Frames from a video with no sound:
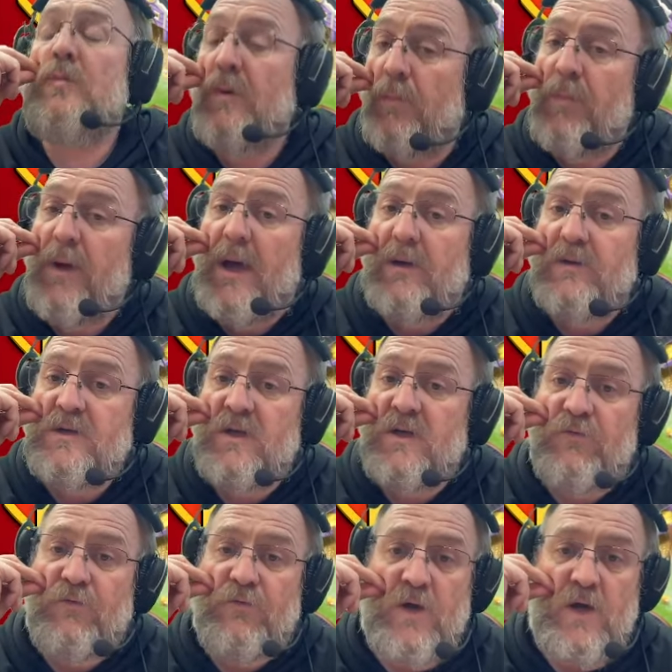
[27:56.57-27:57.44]
about
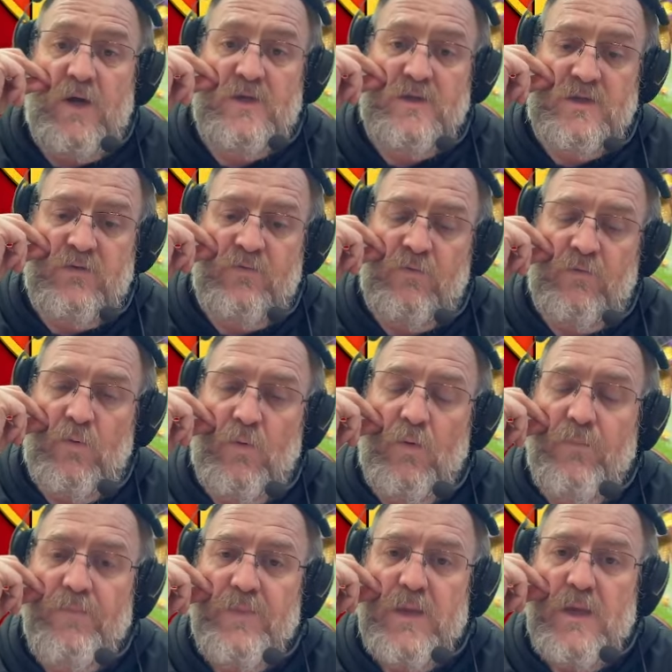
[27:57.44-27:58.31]
it first of all,
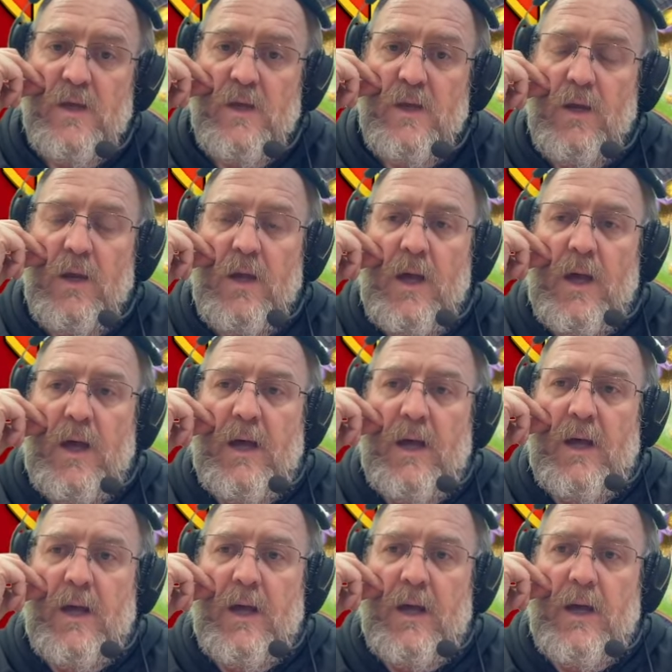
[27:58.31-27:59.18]

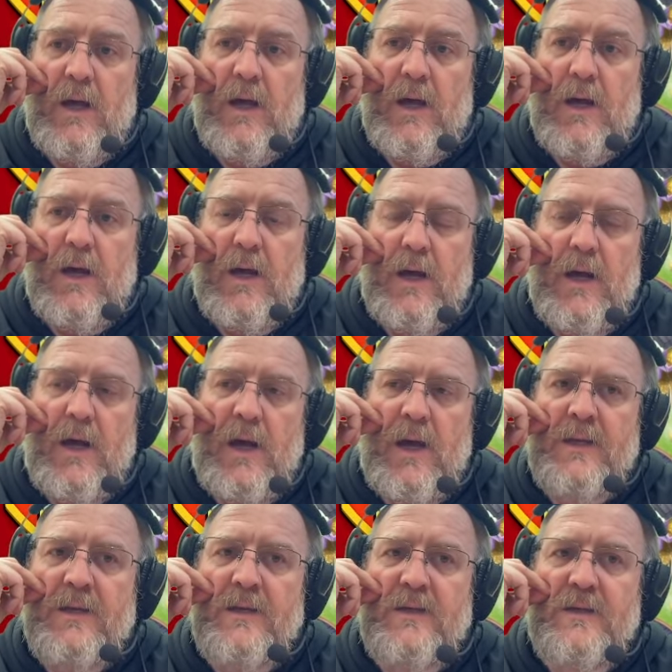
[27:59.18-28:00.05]
and